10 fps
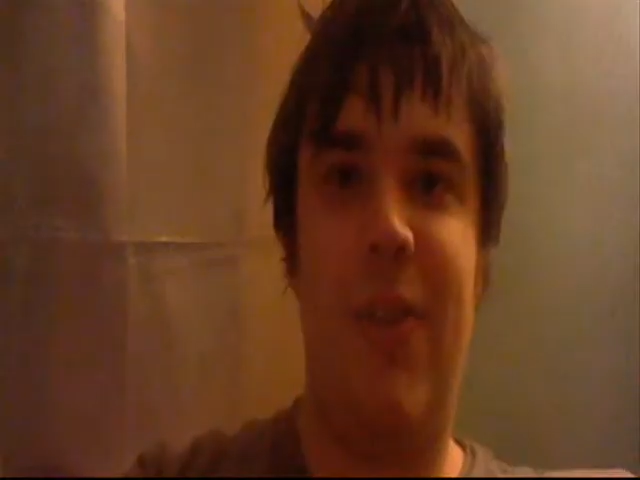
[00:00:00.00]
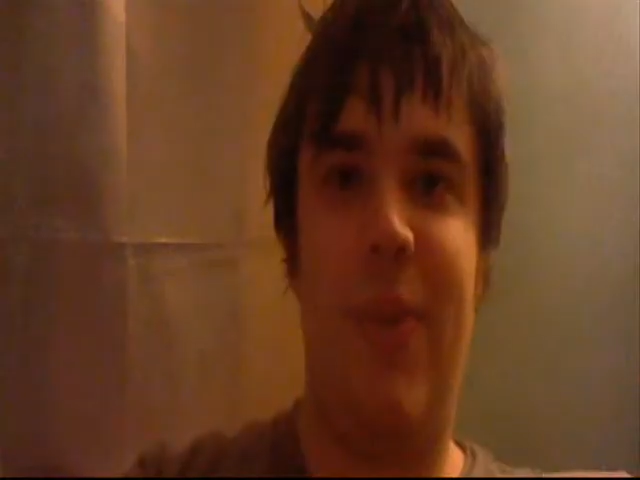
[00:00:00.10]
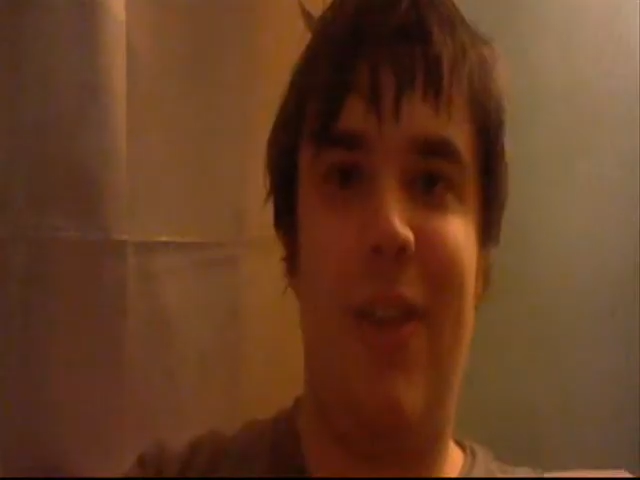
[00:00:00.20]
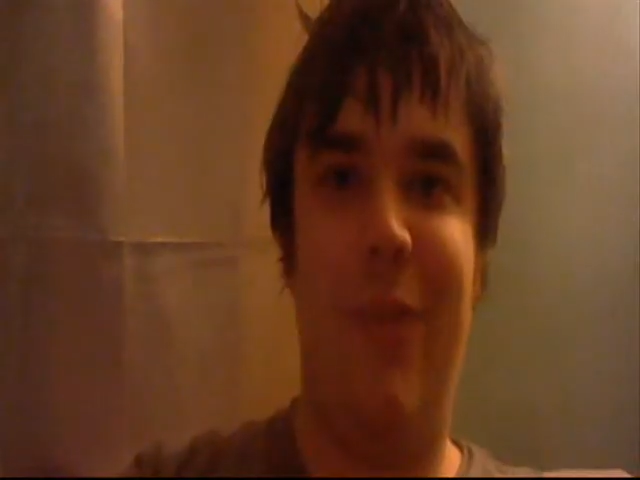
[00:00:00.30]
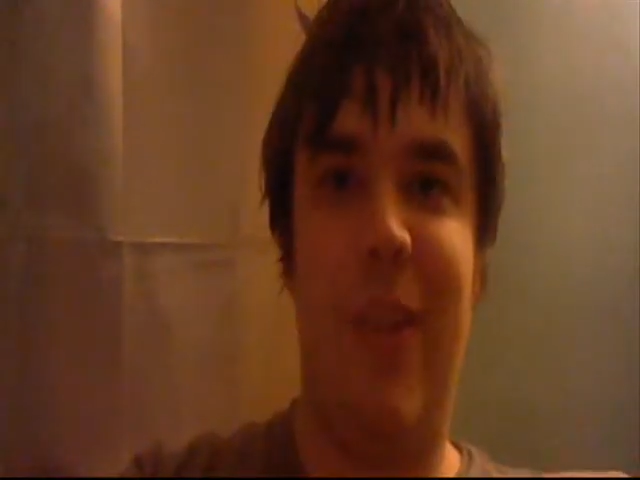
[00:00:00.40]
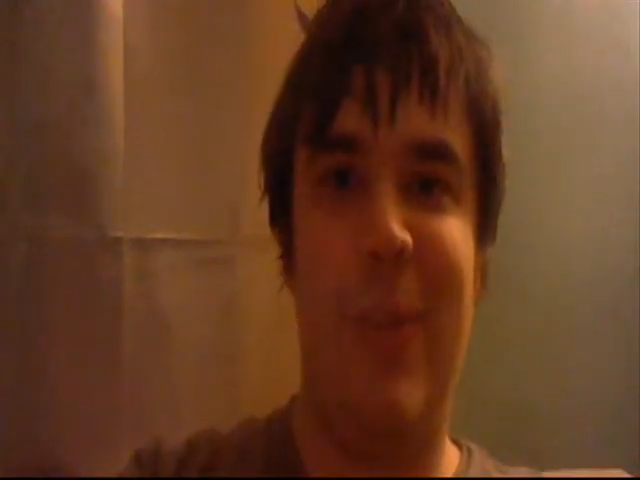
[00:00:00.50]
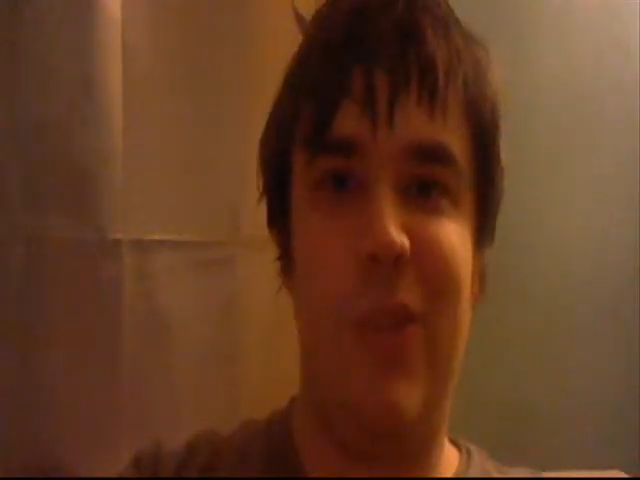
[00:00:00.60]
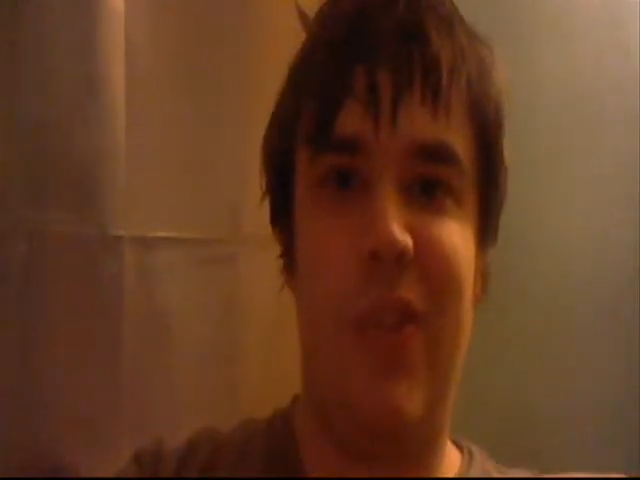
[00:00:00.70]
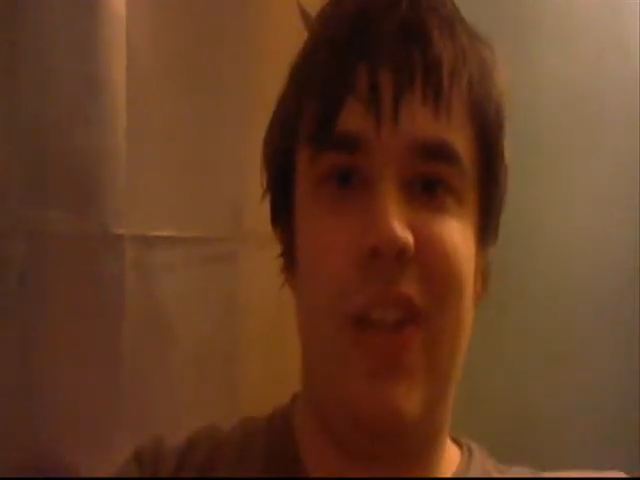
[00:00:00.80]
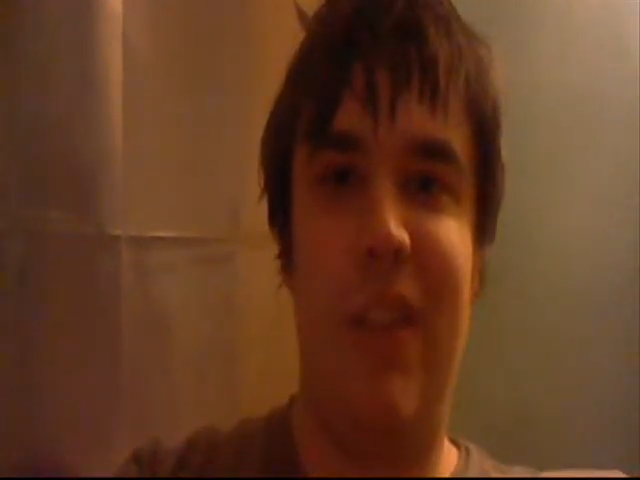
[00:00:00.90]
So, you know, not
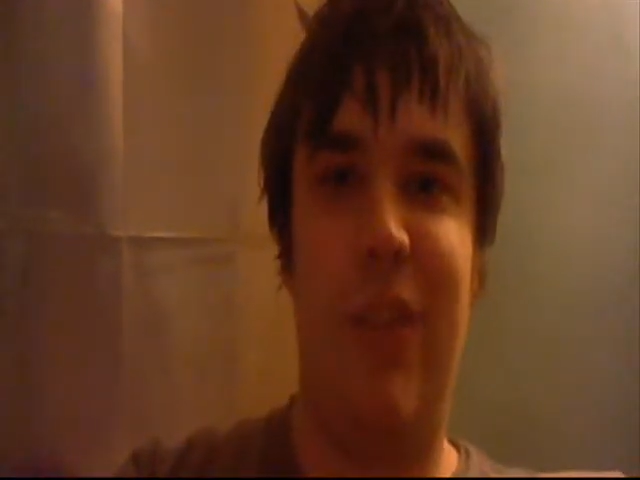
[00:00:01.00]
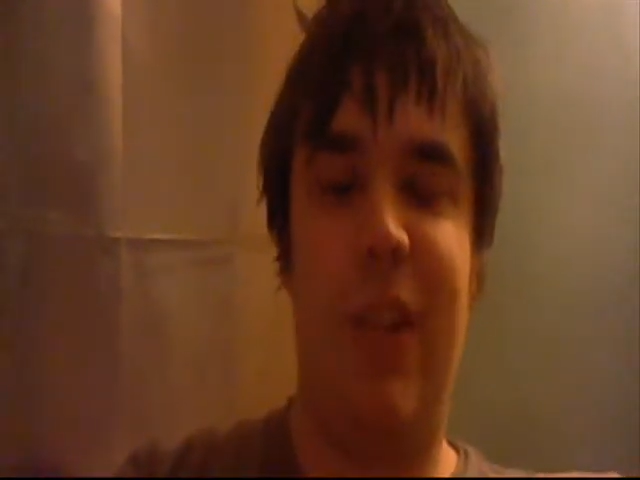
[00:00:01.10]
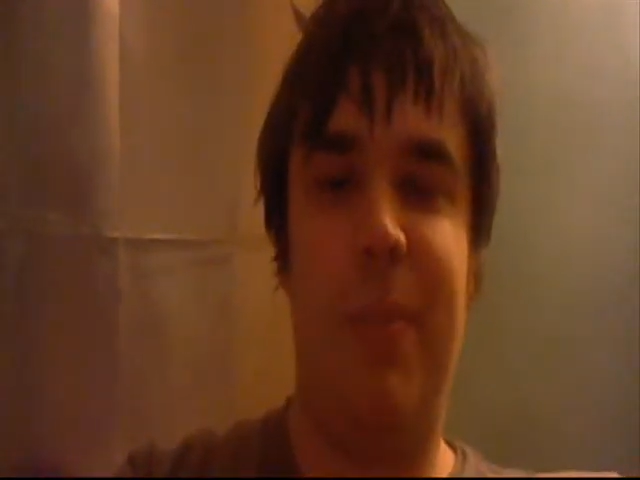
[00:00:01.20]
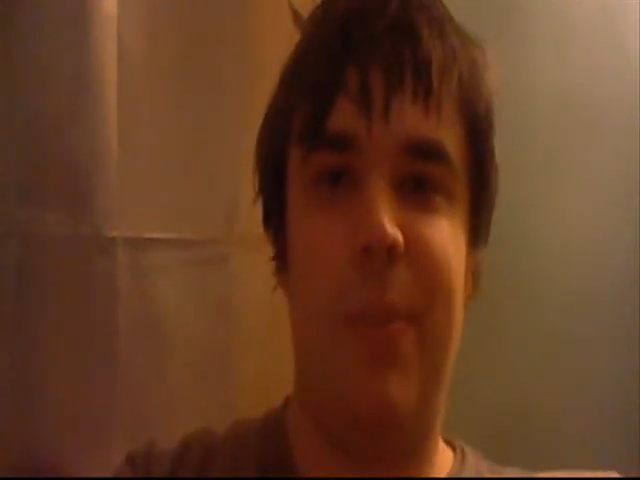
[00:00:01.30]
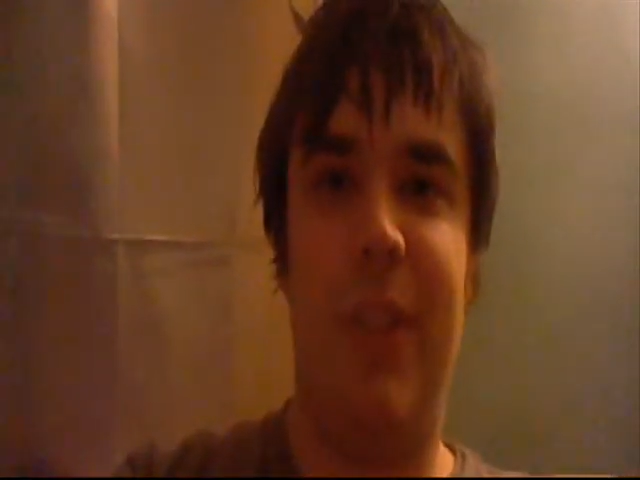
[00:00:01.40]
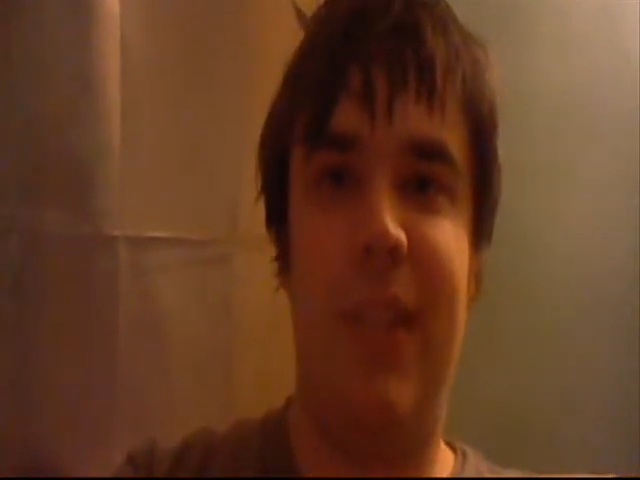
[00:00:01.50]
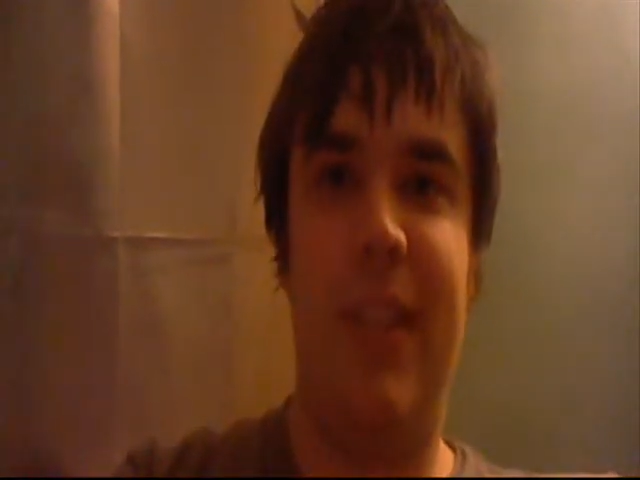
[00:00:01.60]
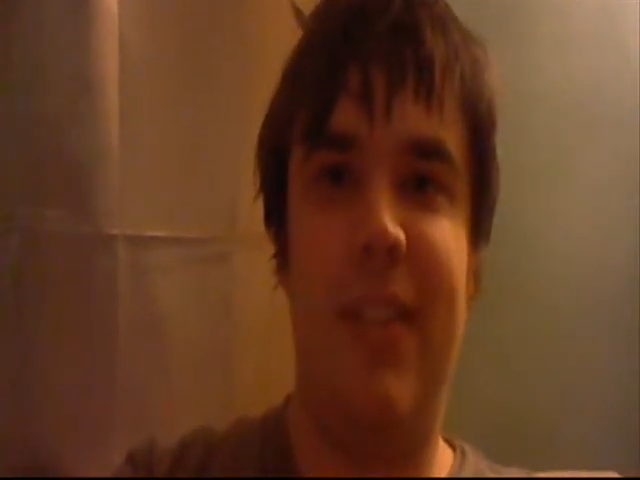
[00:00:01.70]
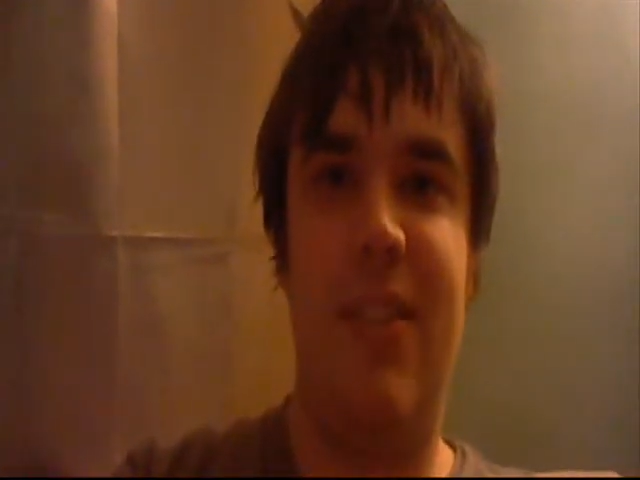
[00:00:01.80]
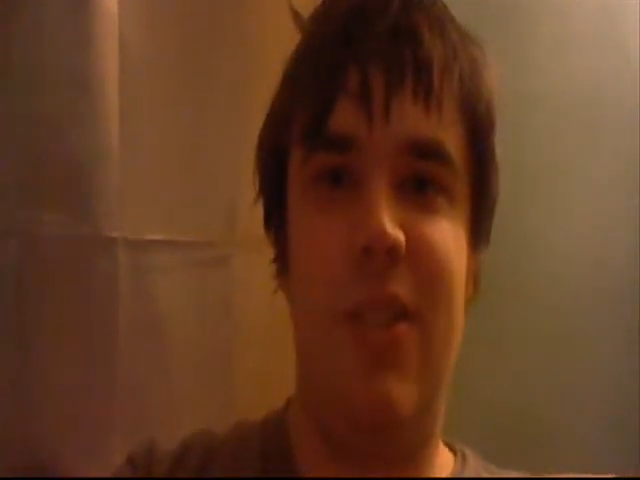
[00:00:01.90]
famous or anything, but
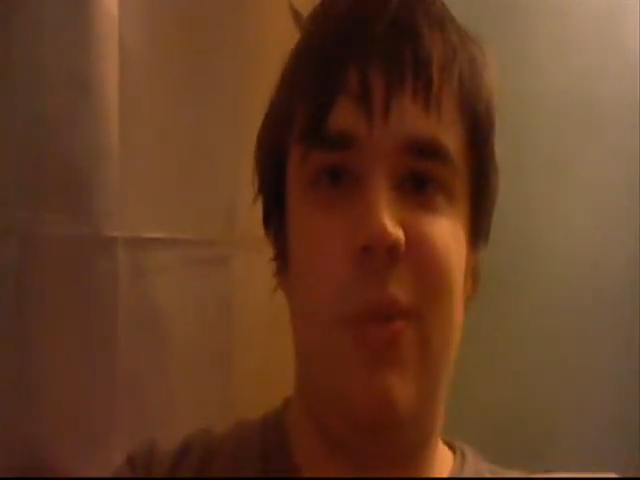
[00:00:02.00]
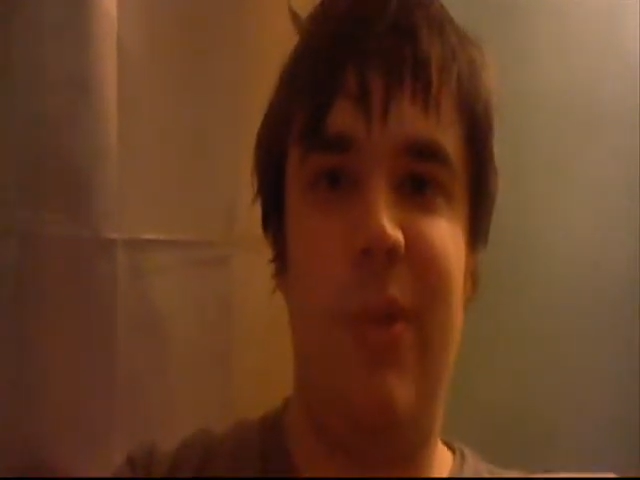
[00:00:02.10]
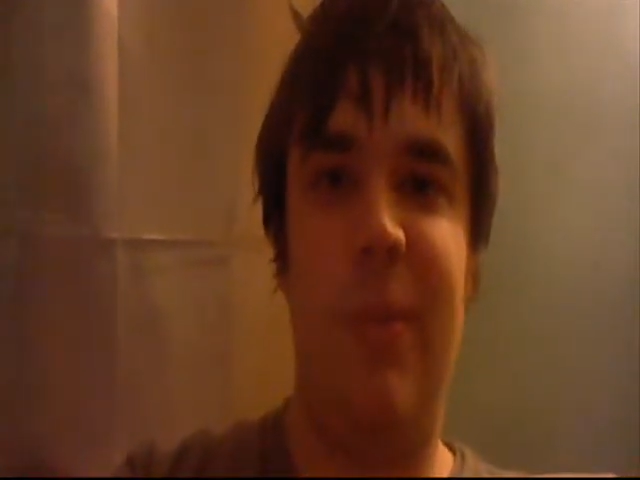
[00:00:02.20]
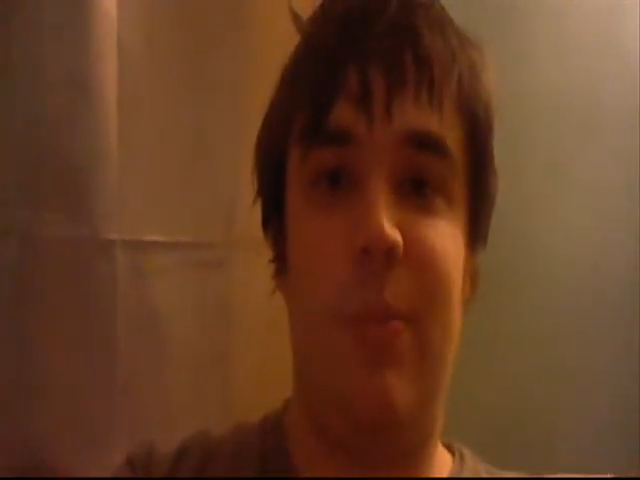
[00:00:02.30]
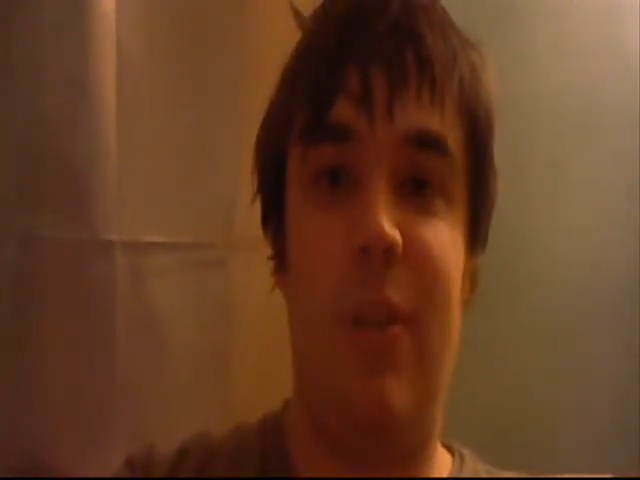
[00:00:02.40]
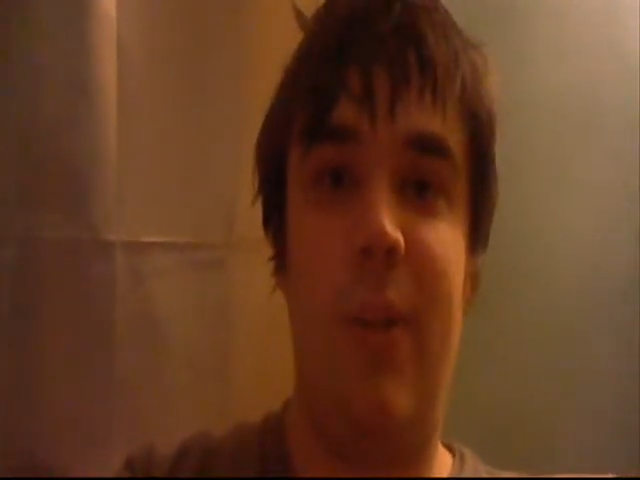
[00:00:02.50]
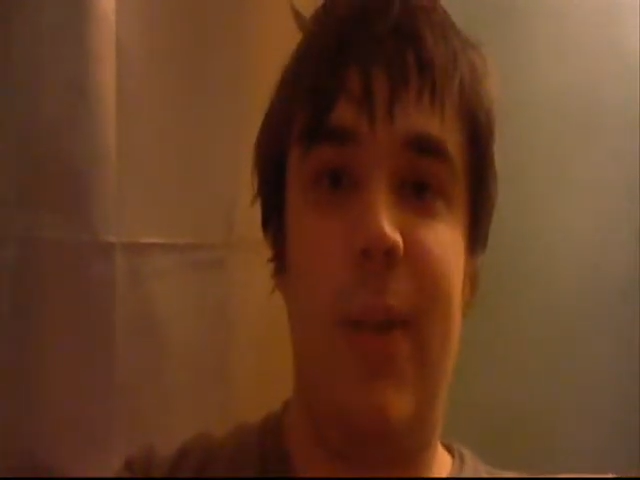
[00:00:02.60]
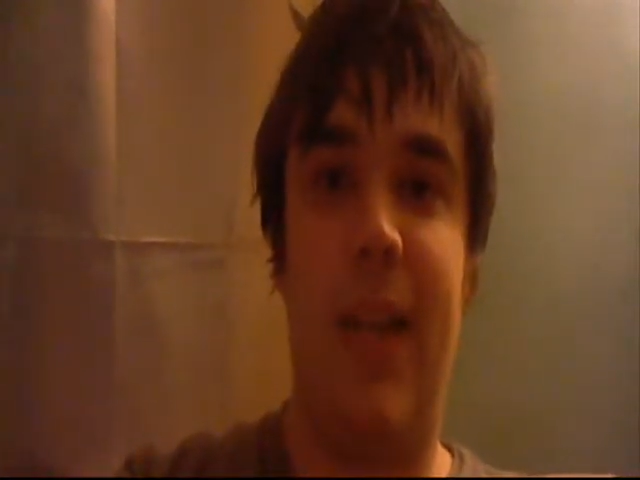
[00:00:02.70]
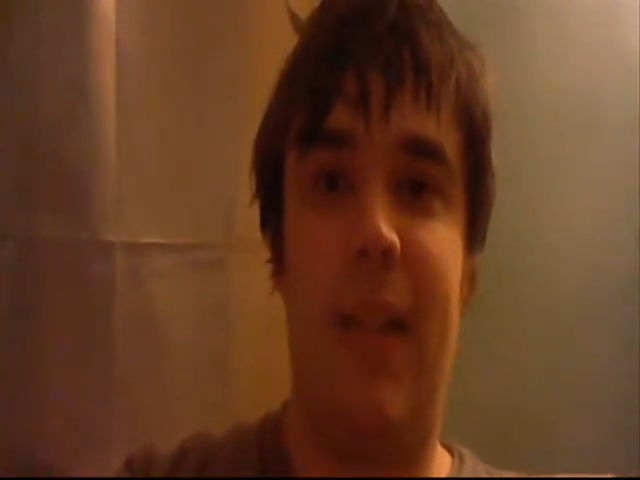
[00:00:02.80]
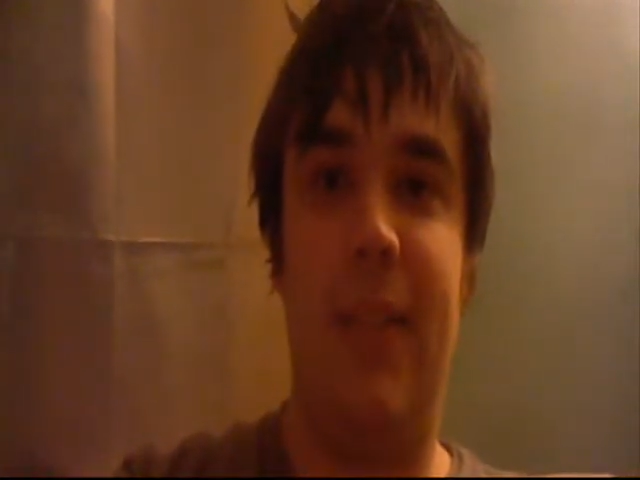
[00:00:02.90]
it's doing pretty
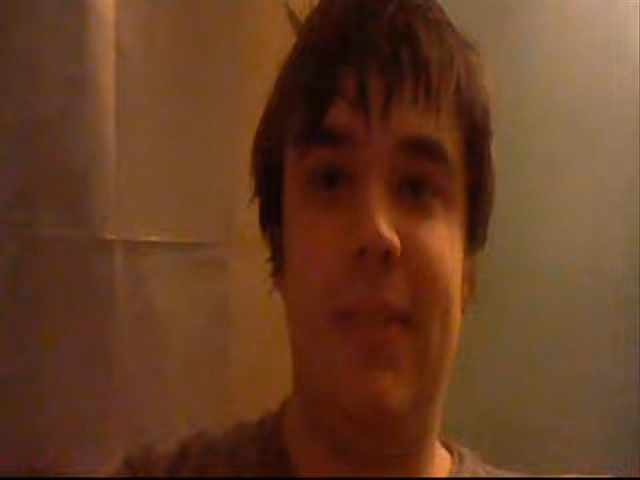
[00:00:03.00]
well.